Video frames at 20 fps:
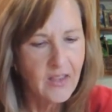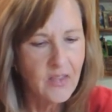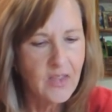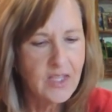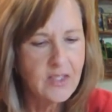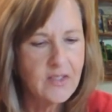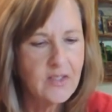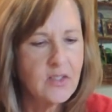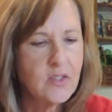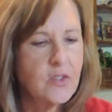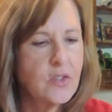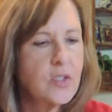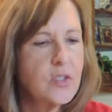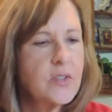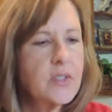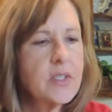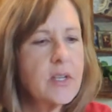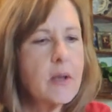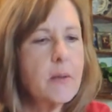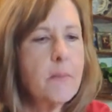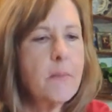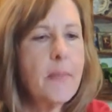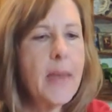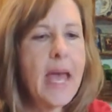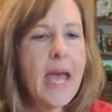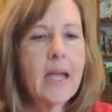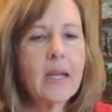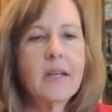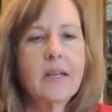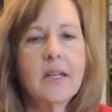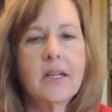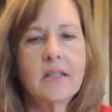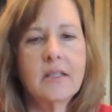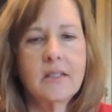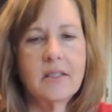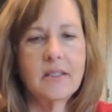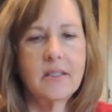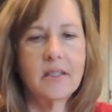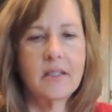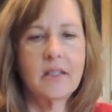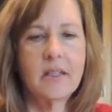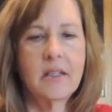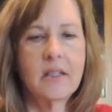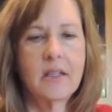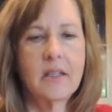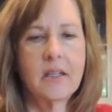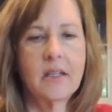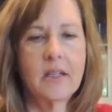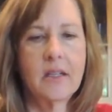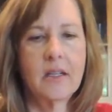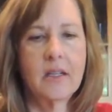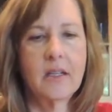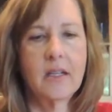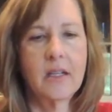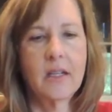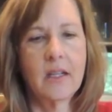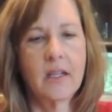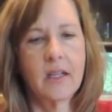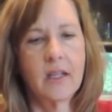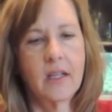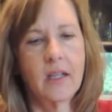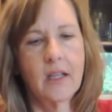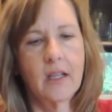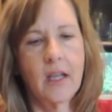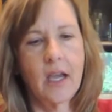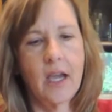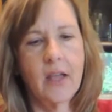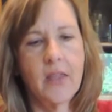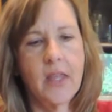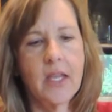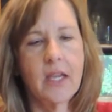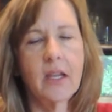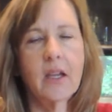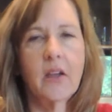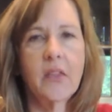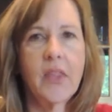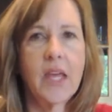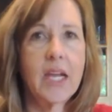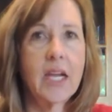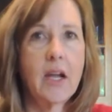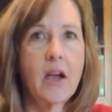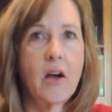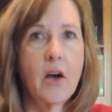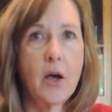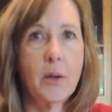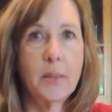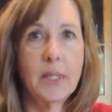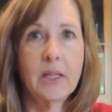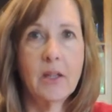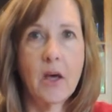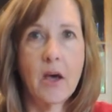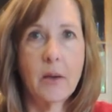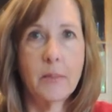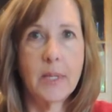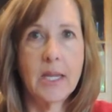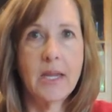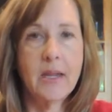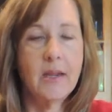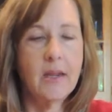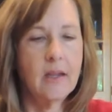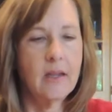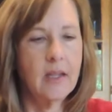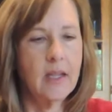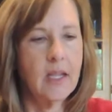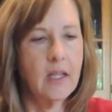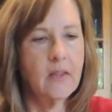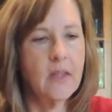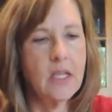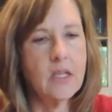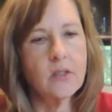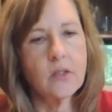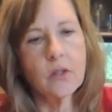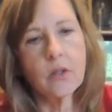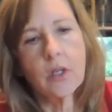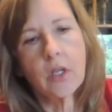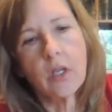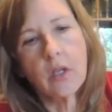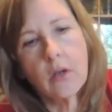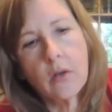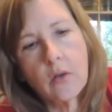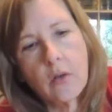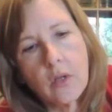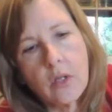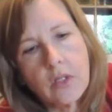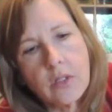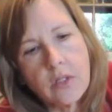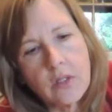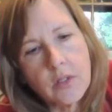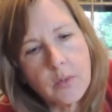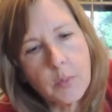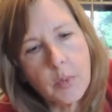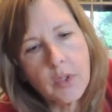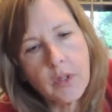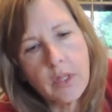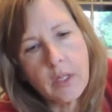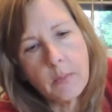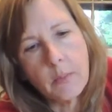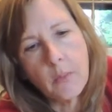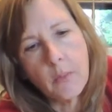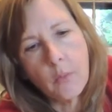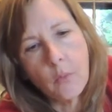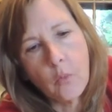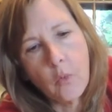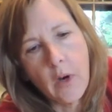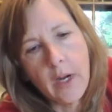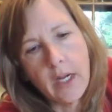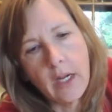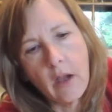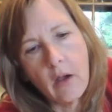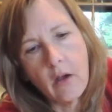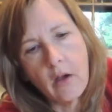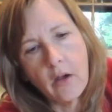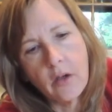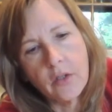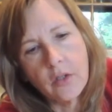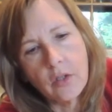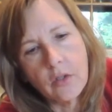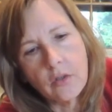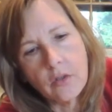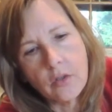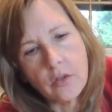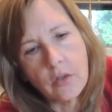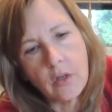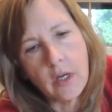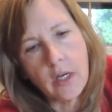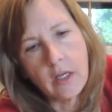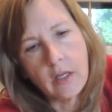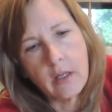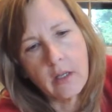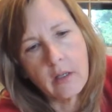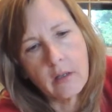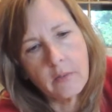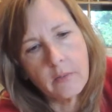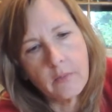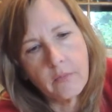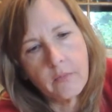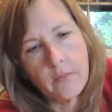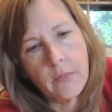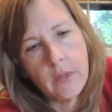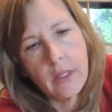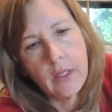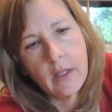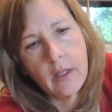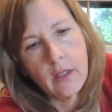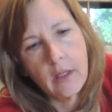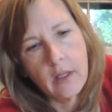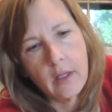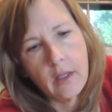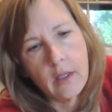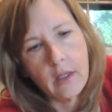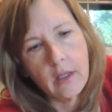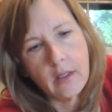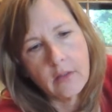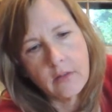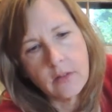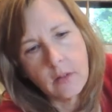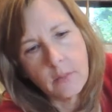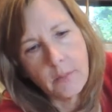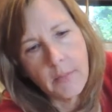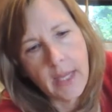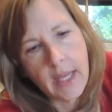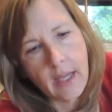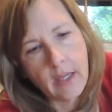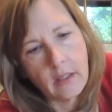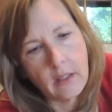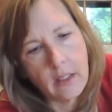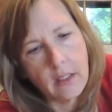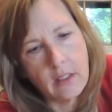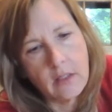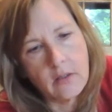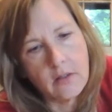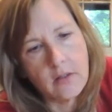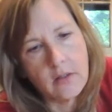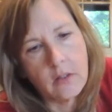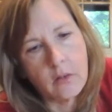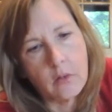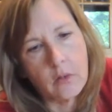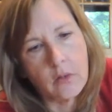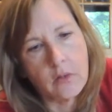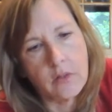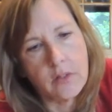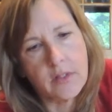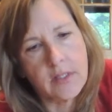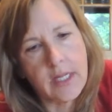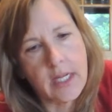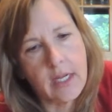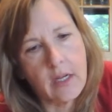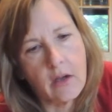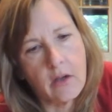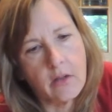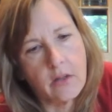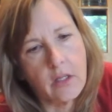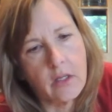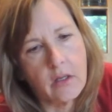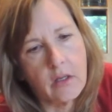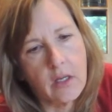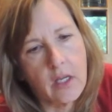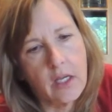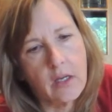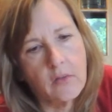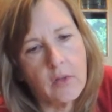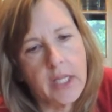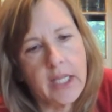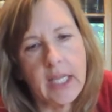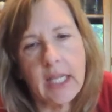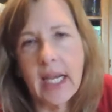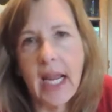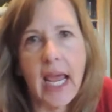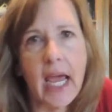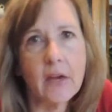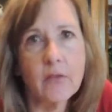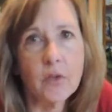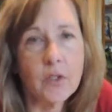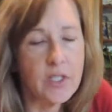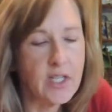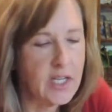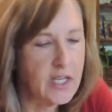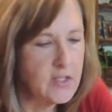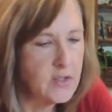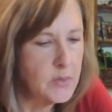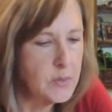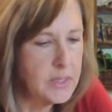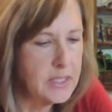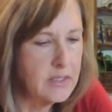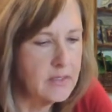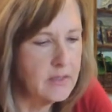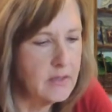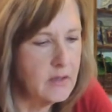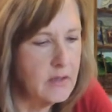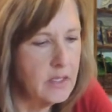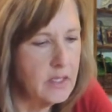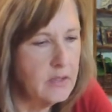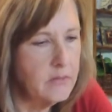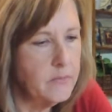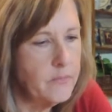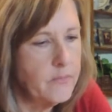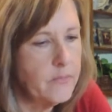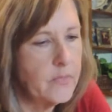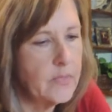This is just a magnet. I think I got that at Hobby Lobby. And these are cute. You can just put them right on your truck. It's a magnet, so it'll stay on there, kind of like an advertisement sign.